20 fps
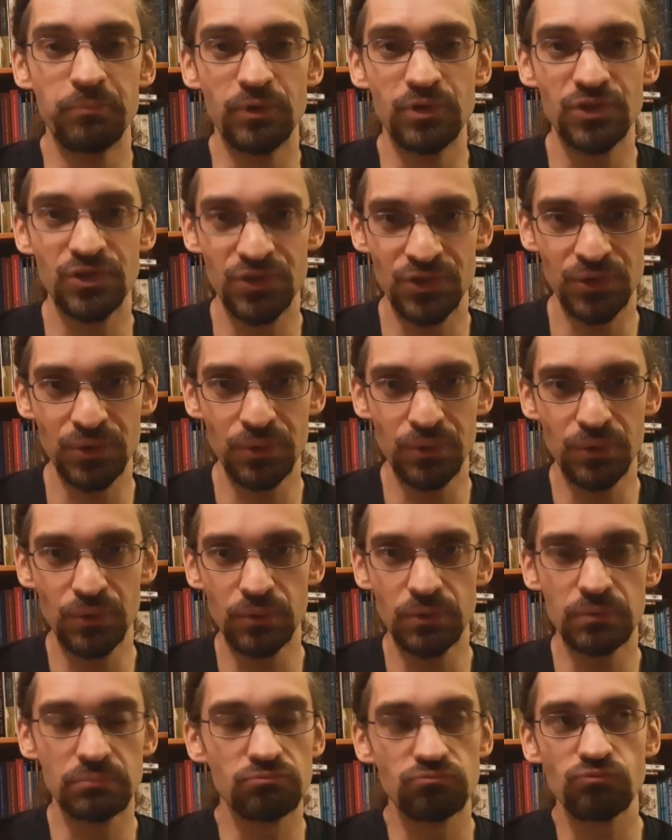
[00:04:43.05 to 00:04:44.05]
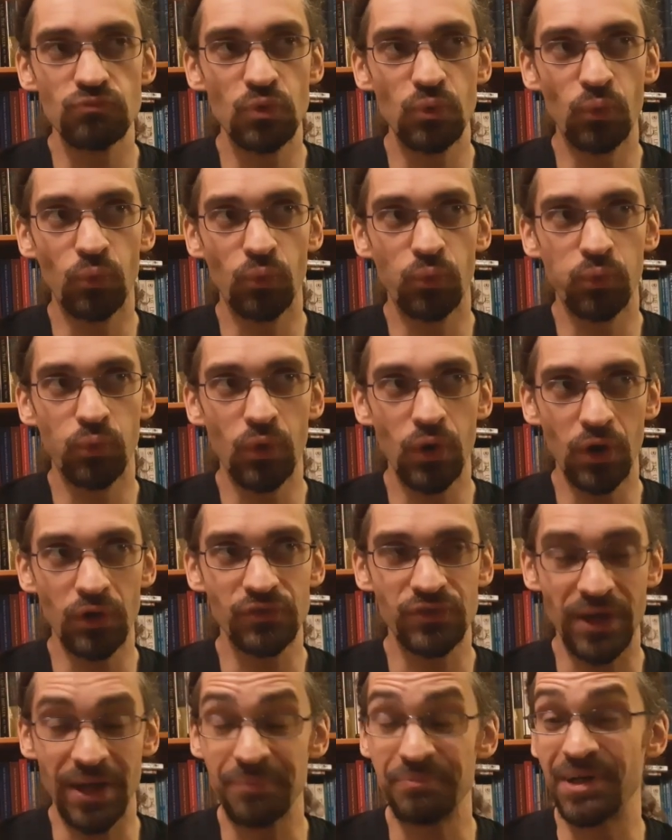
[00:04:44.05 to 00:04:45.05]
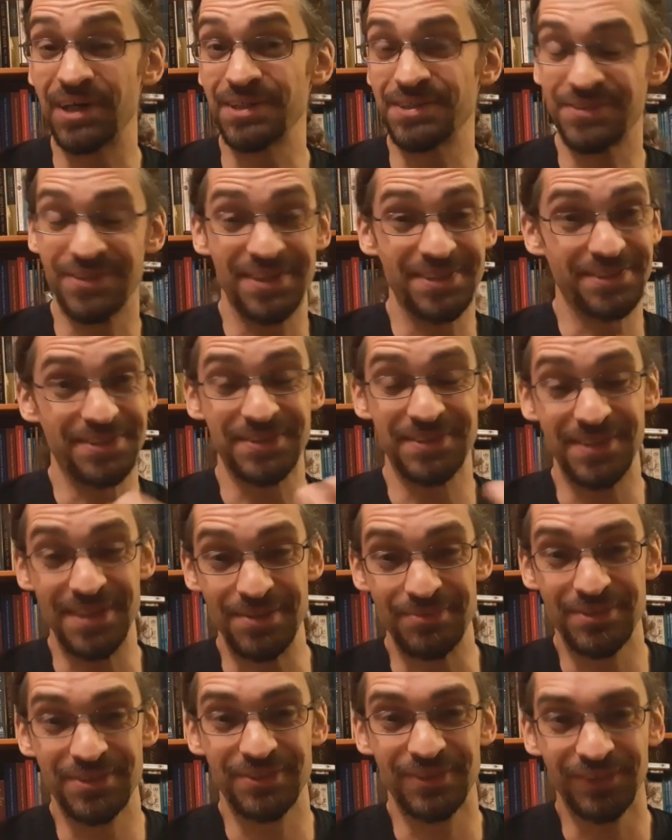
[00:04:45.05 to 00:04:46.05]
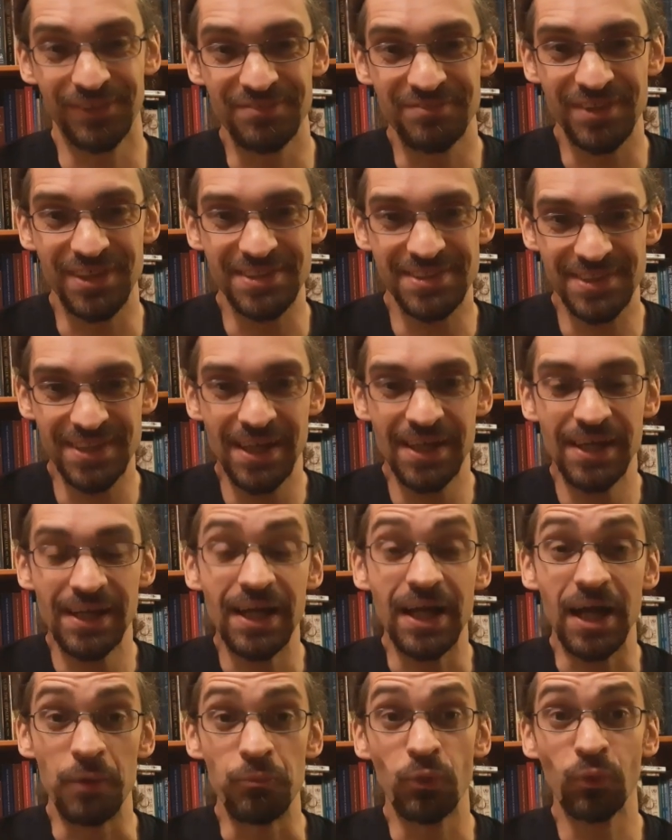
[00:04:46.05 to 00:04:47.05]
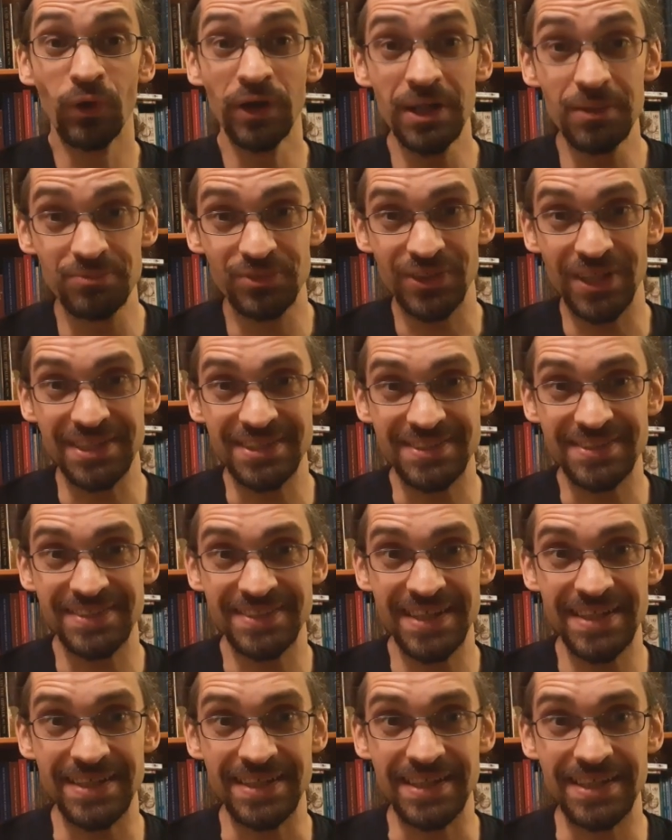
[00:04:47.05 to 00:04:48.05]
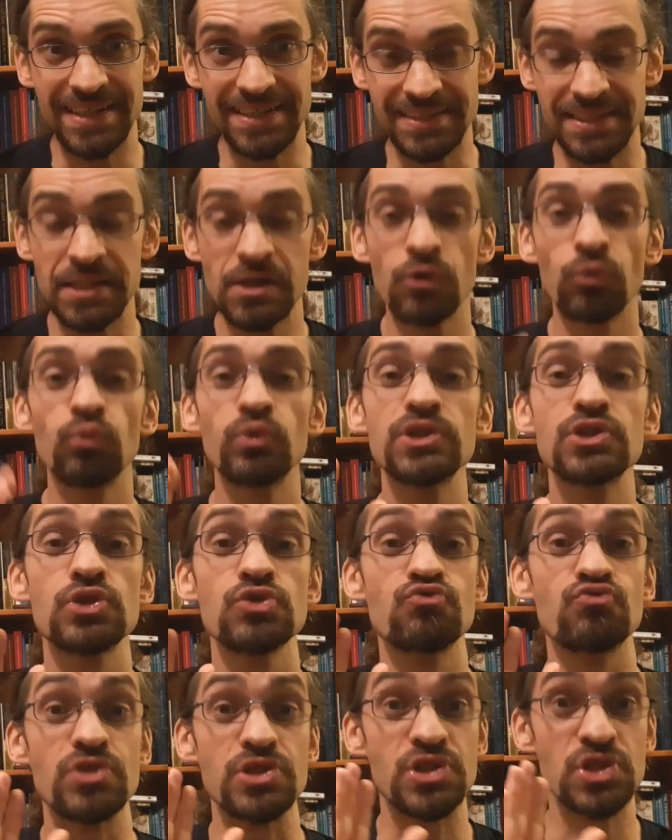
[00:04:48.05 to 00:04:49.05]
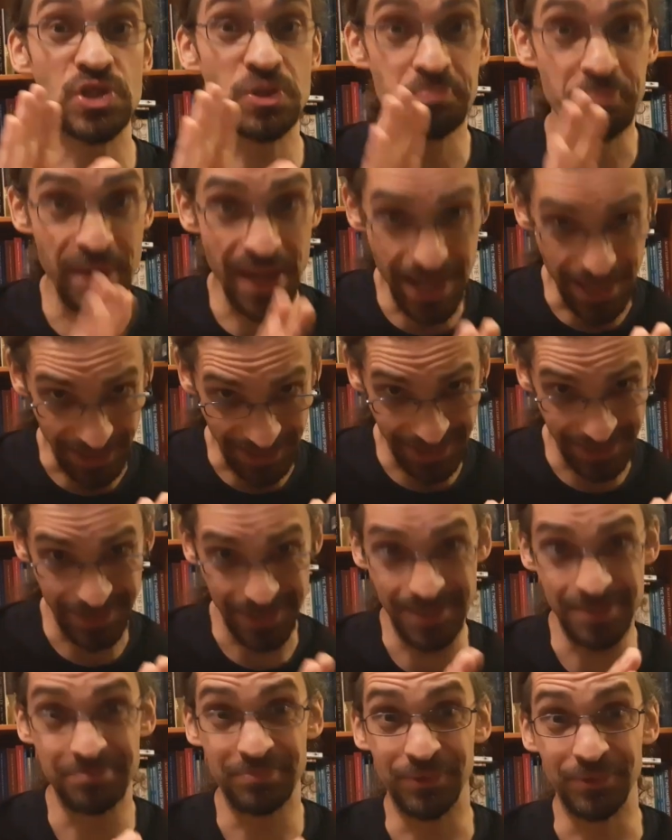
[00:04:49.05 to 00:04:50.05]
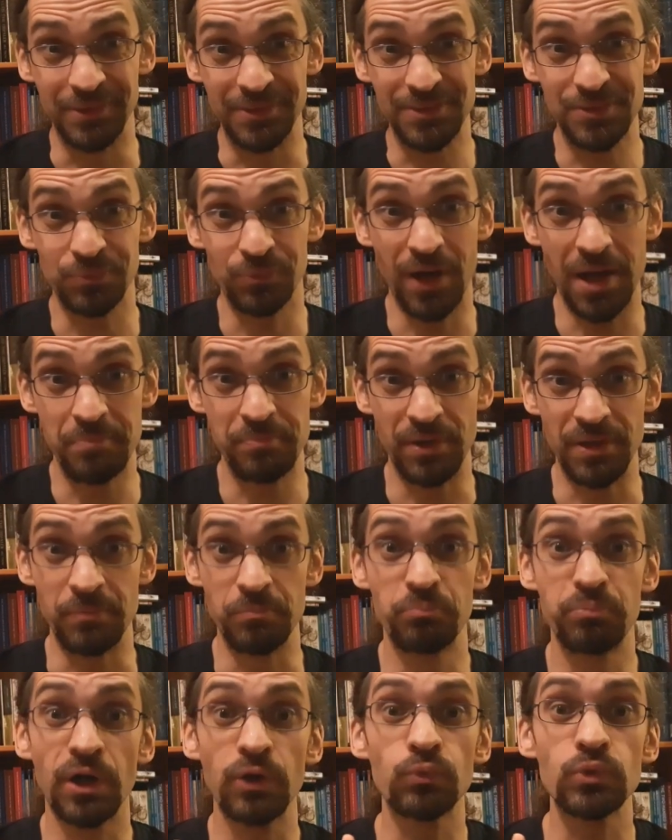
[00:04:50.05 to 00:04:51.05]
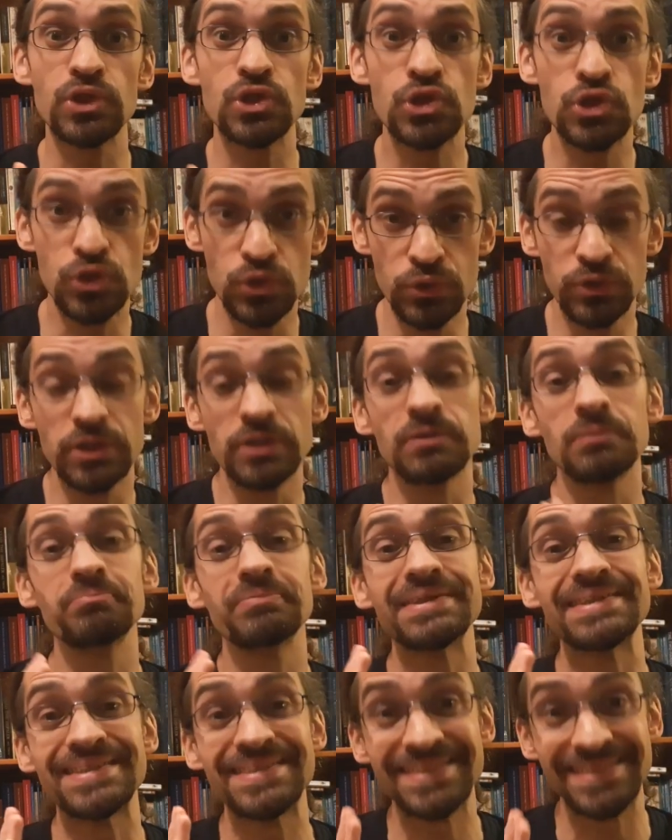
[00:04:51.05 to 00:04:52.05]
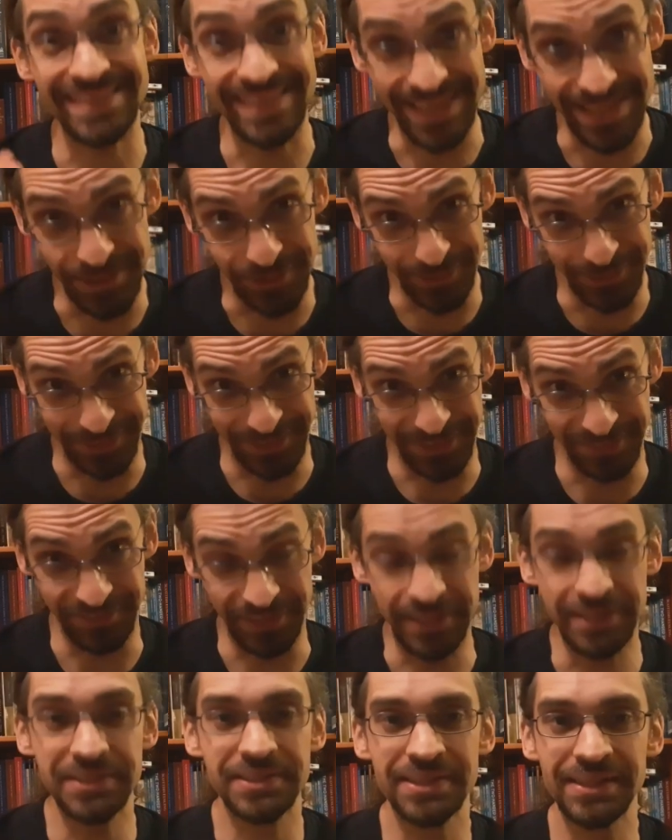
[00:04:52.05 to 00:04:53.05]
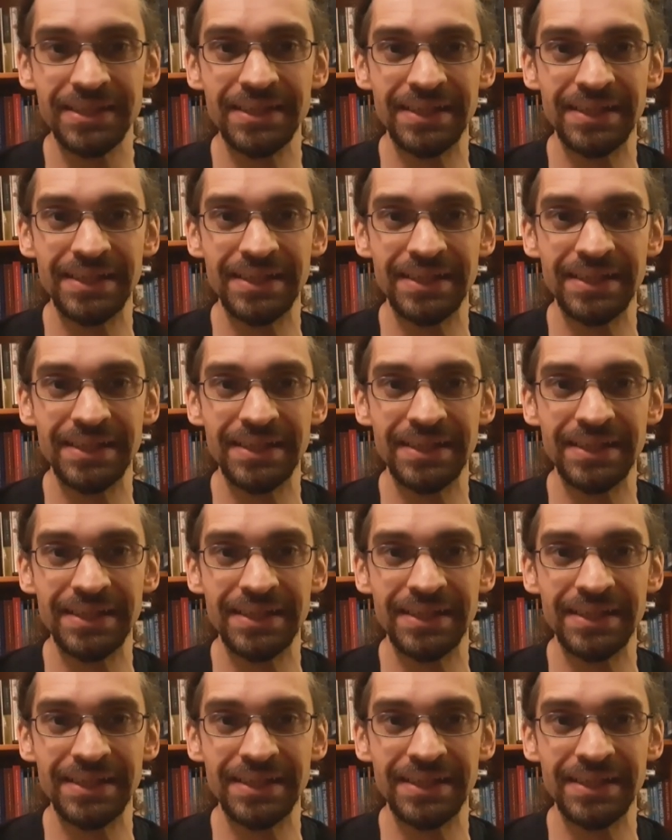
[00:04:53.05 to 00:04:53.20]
So what am I trying to say with all of this? What I'm trying to say is we should respect the opponent's weapon, but we shouldn't be scared of it.